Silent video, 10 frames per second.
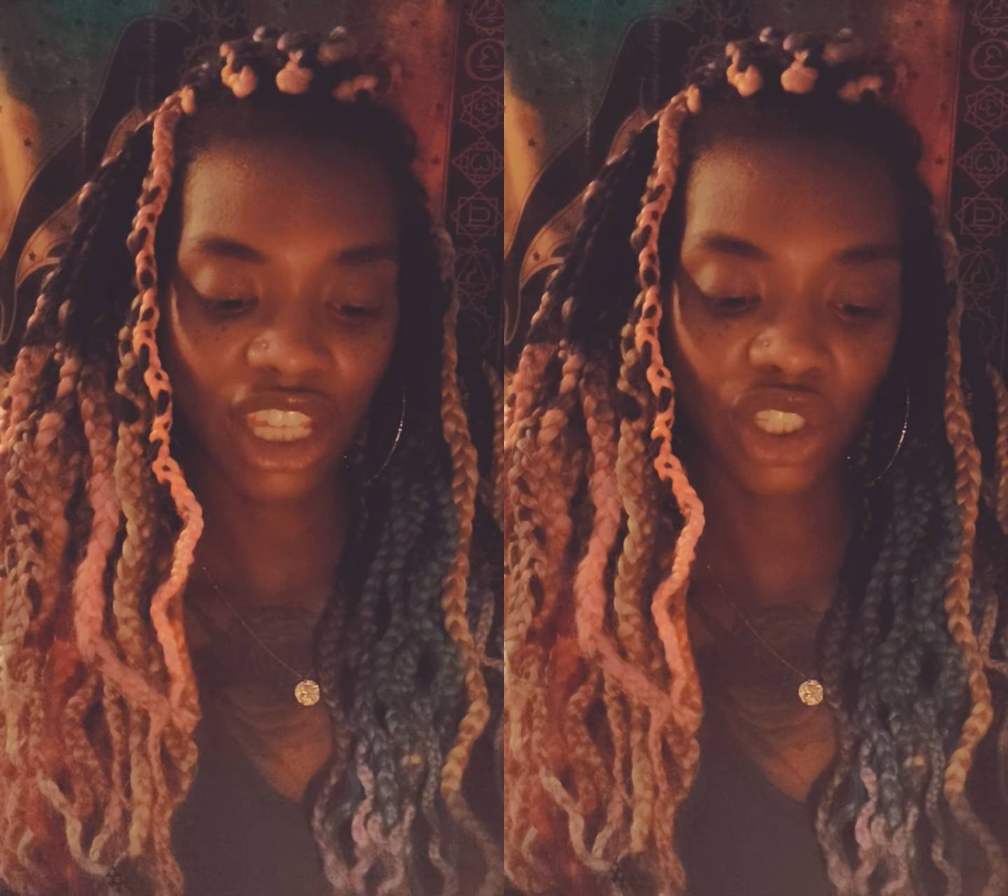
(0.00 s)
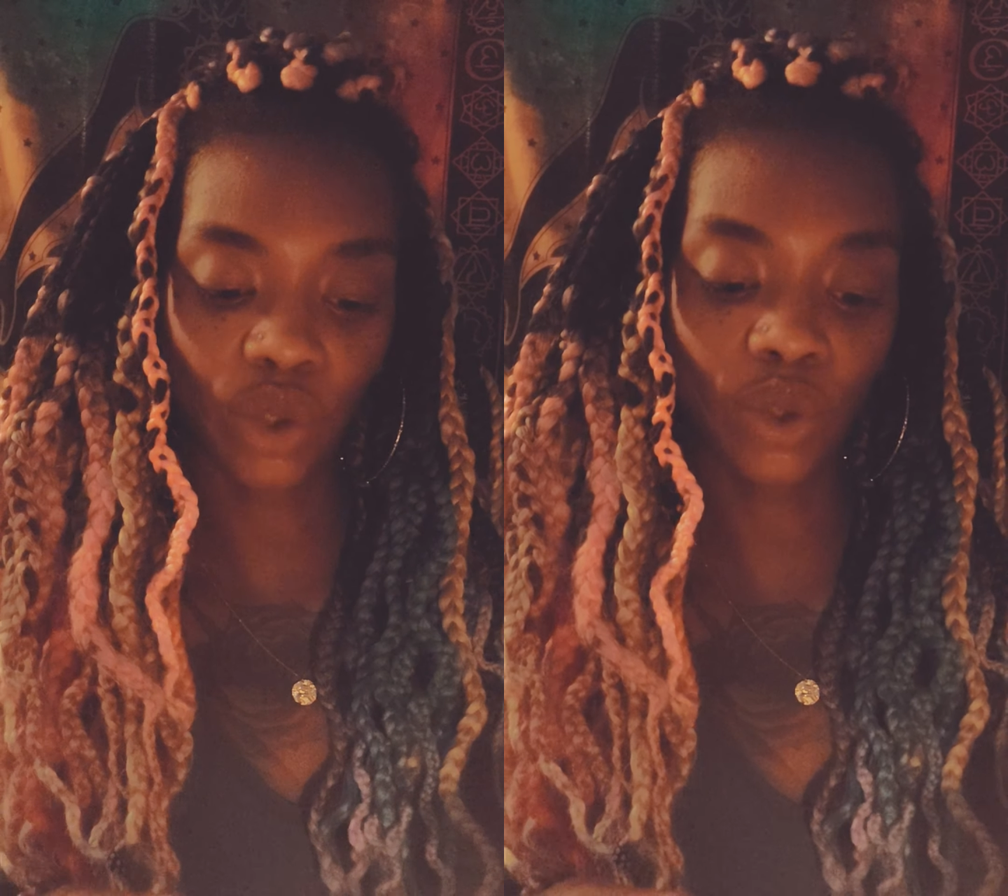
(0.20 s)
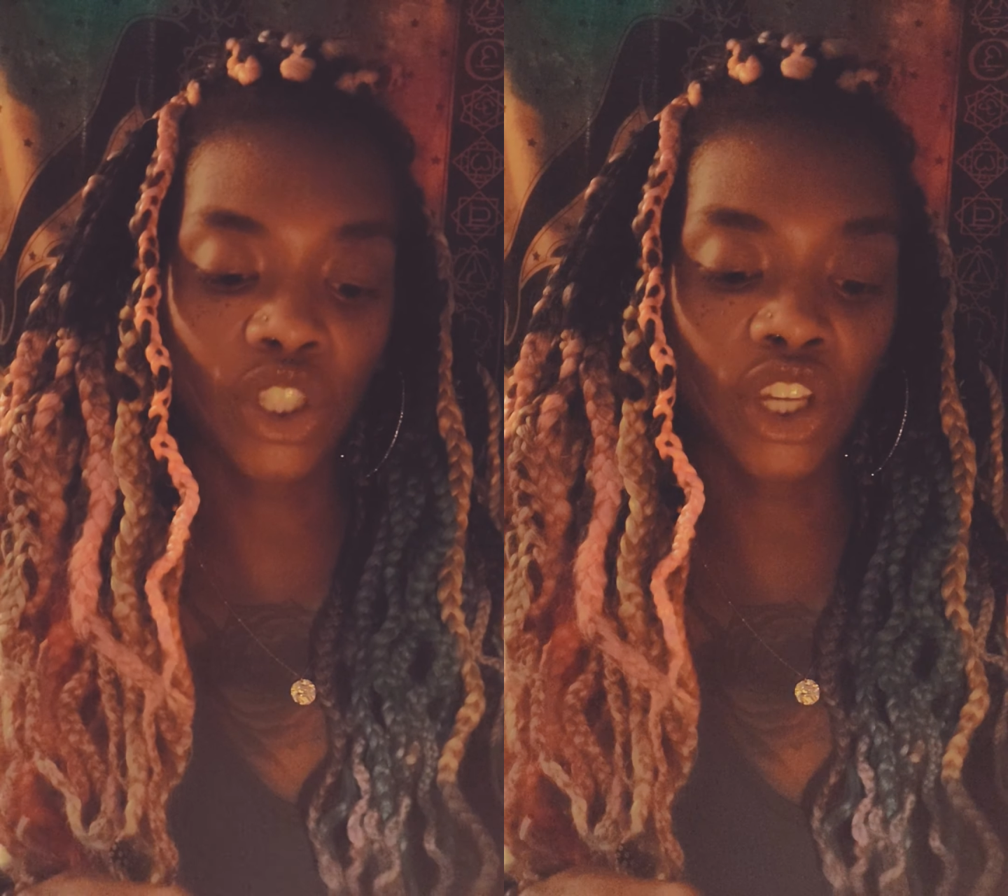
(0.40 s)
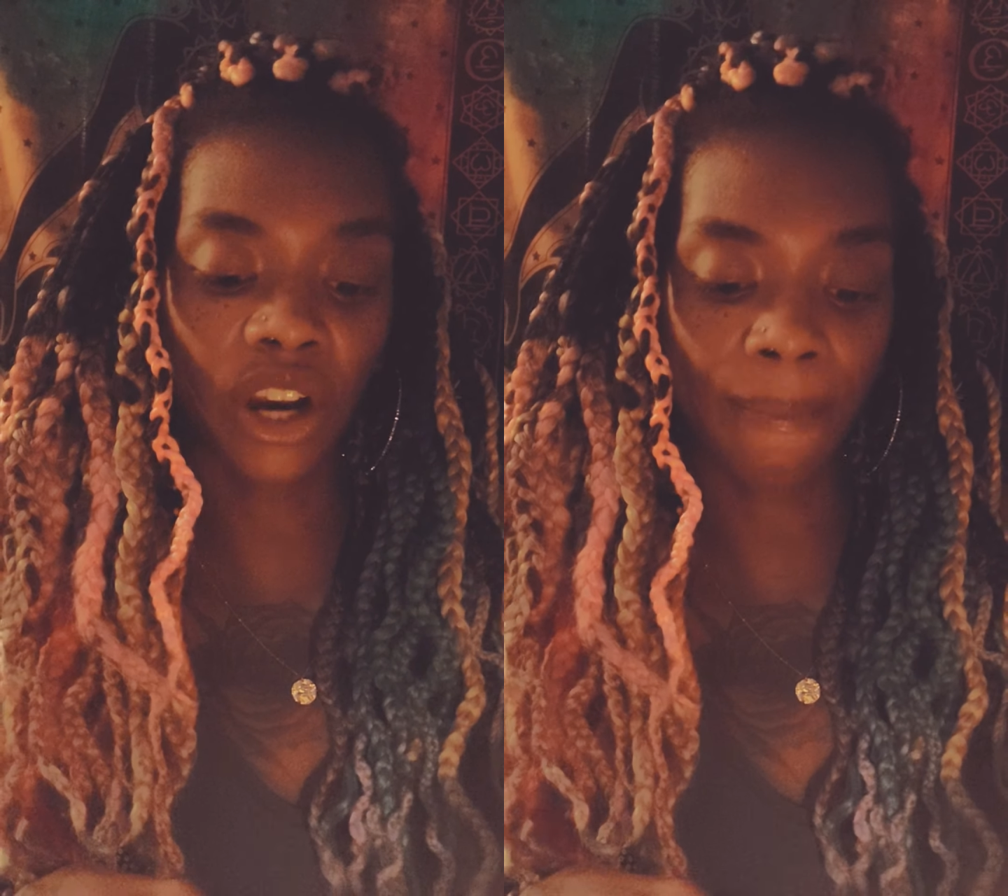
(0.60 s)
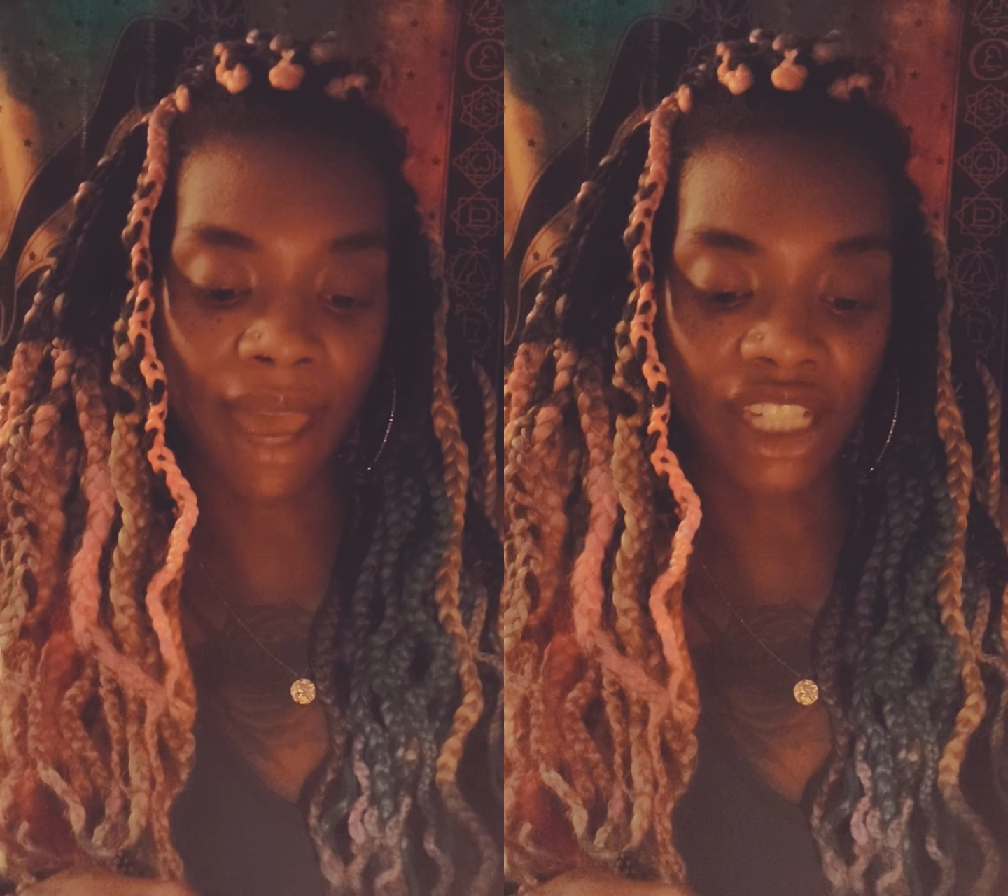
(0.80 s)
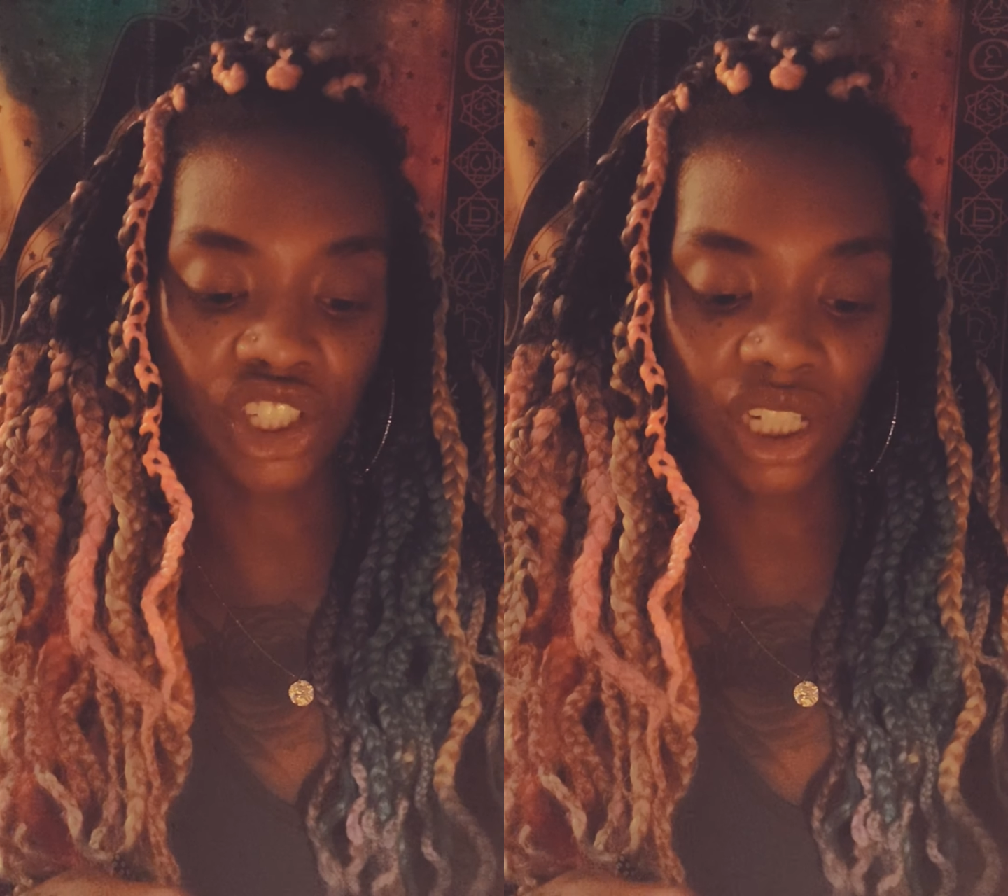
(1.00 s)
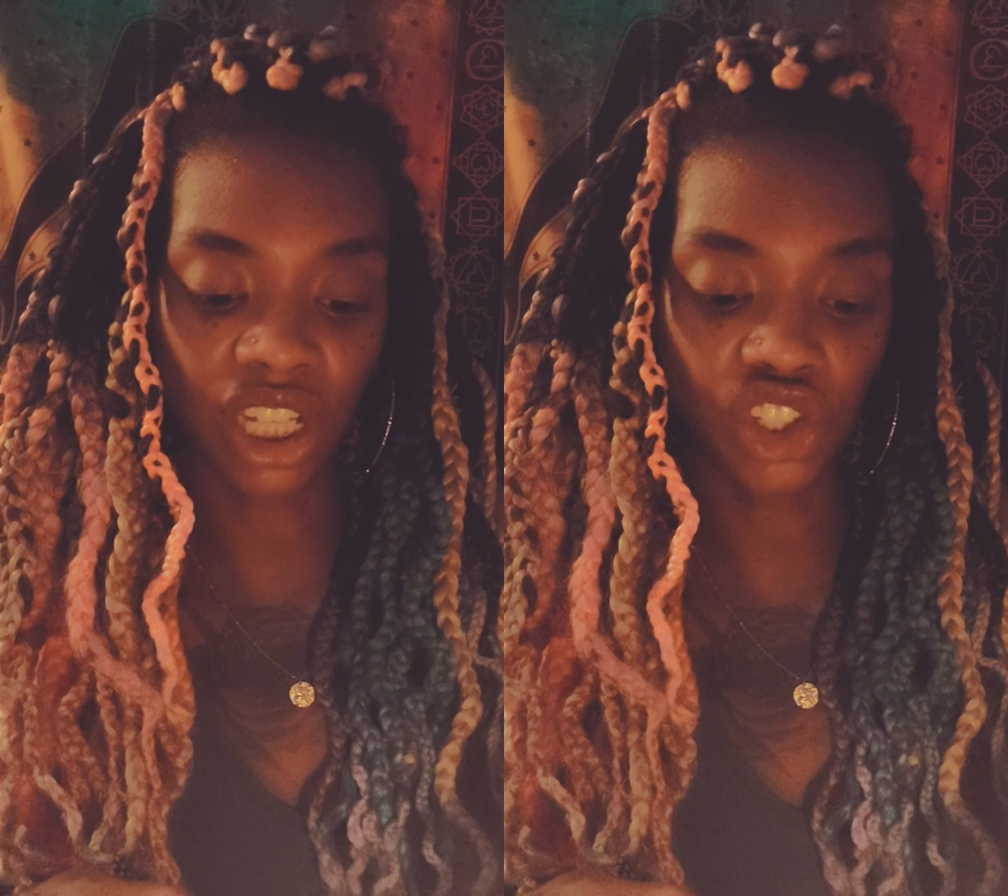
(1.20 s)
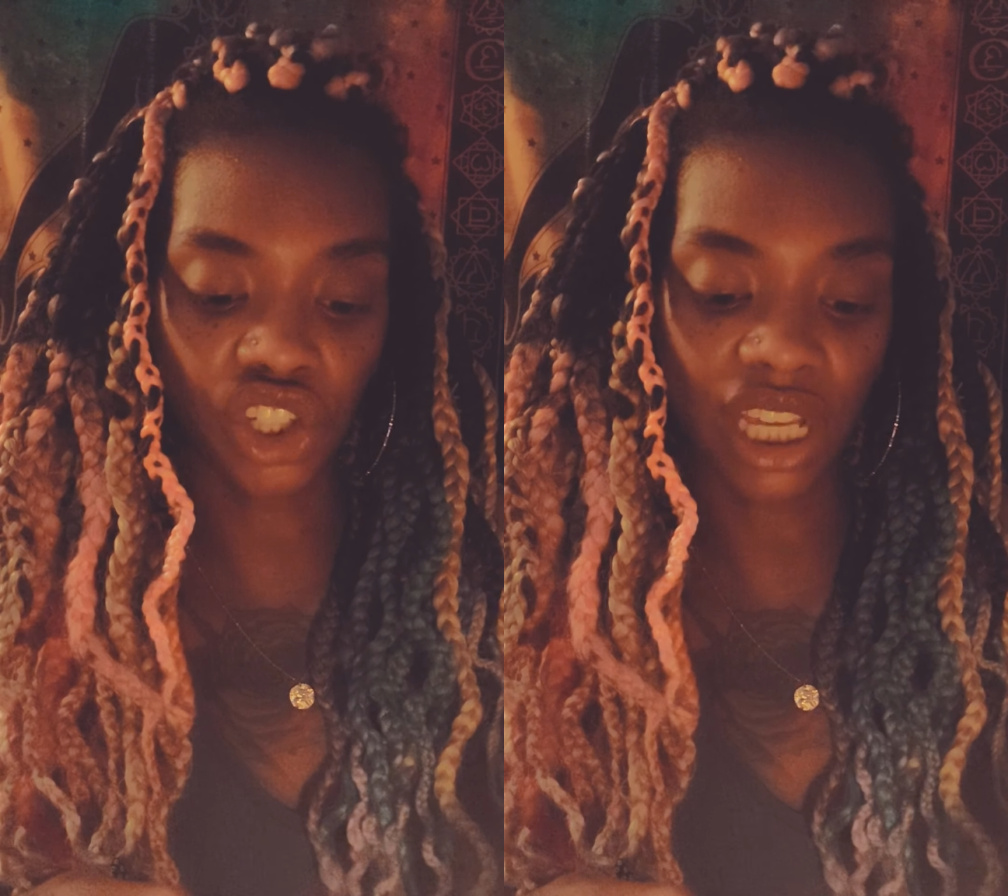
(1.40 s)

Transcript: Use your imagination